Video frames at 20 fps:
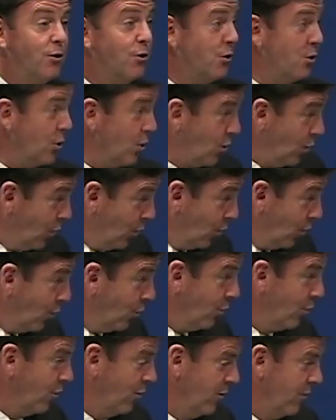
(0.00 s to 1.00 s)
Do
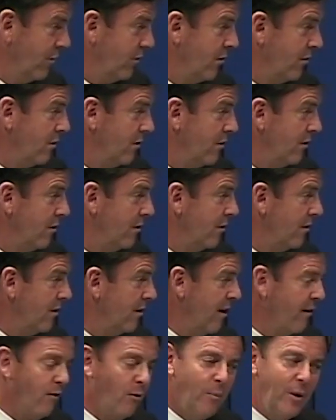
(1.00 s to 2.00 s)
you,
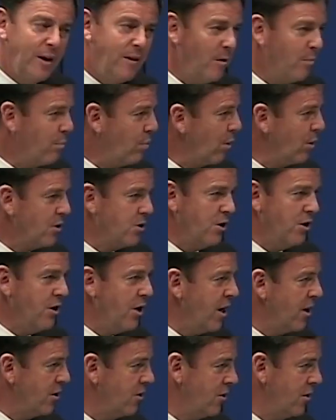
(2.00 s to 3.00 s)
never mind the person
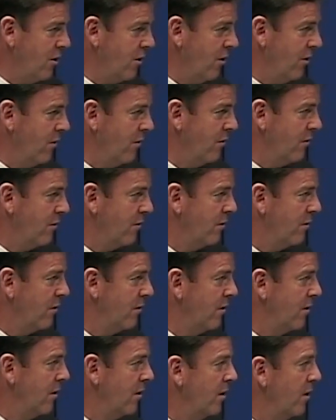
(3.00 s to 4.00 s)
next to you,
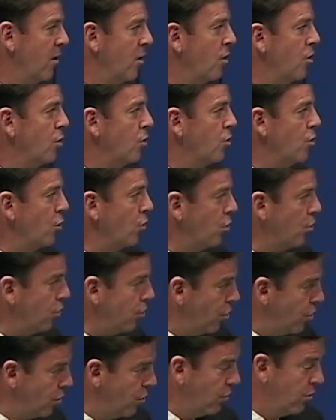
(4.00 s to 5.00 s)
do
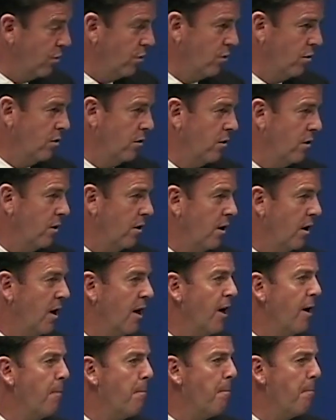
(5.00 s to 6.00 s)
you
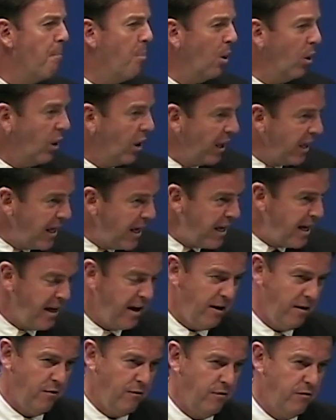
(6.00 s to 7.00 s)

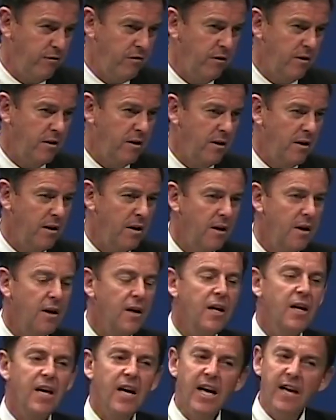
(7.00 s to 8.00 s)
believe
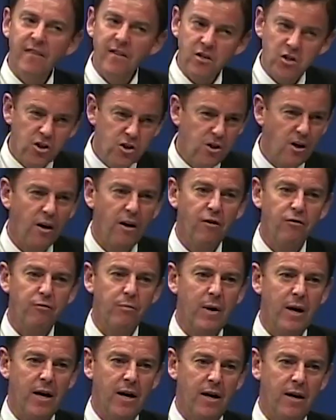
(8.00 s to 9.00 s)
in the Son of
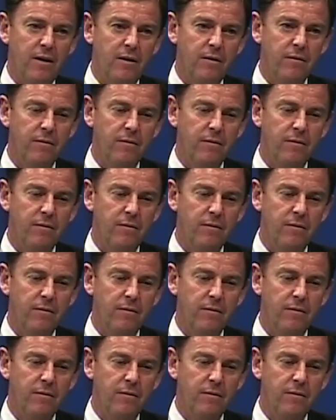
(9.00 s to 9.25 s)
Man?